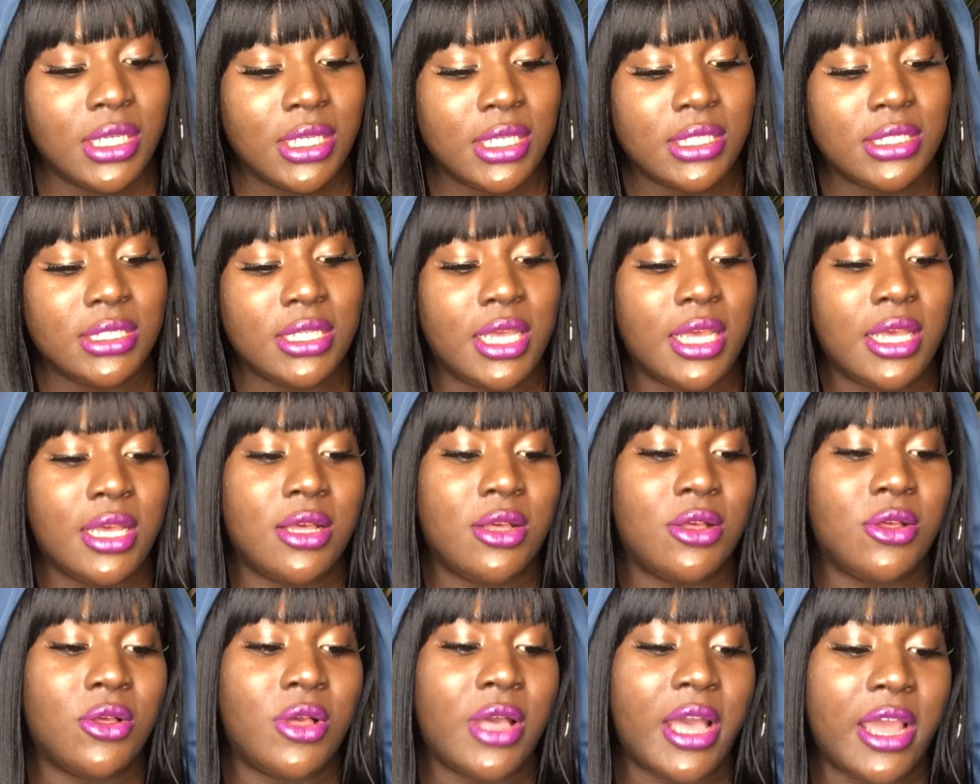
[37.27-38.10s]

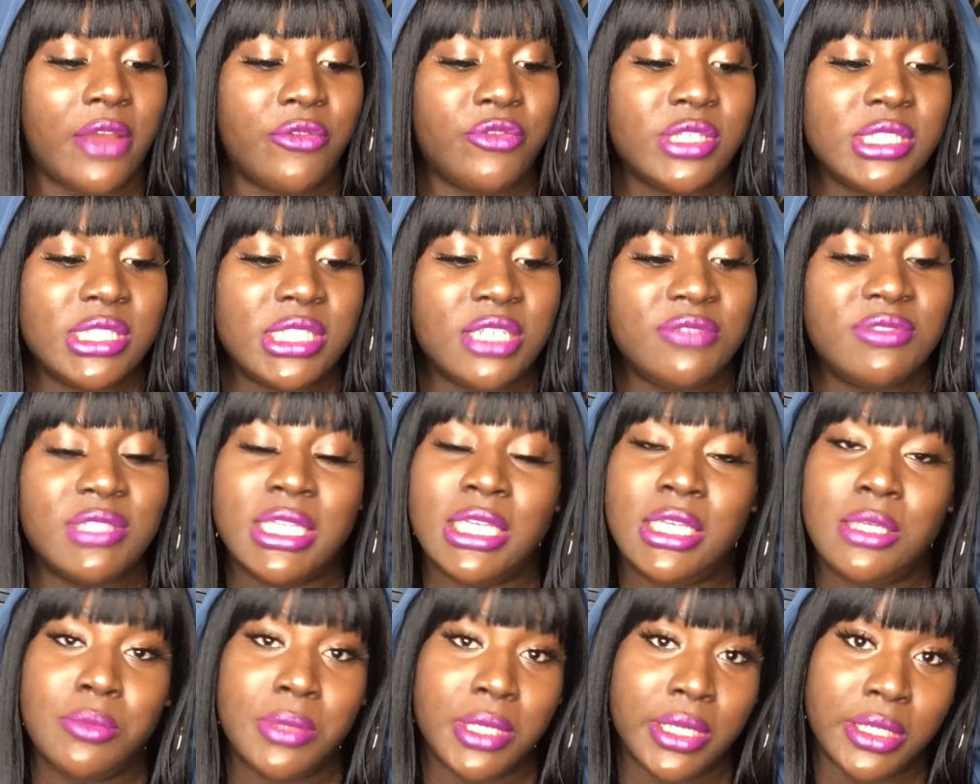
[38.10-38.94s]
Now I received the
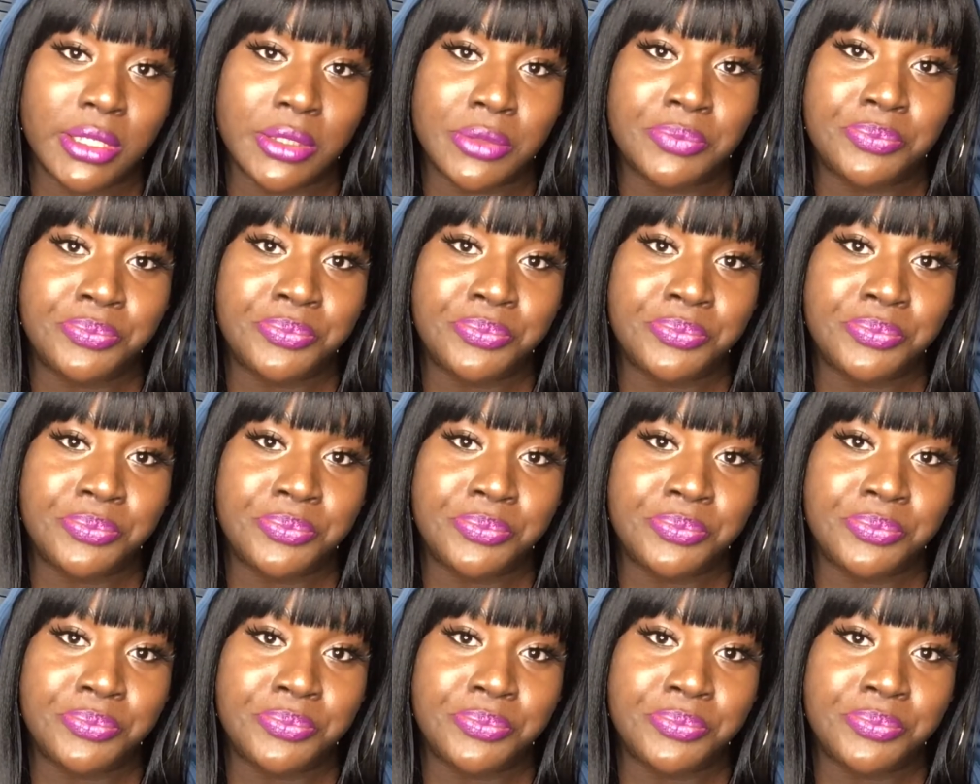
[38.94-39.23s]
email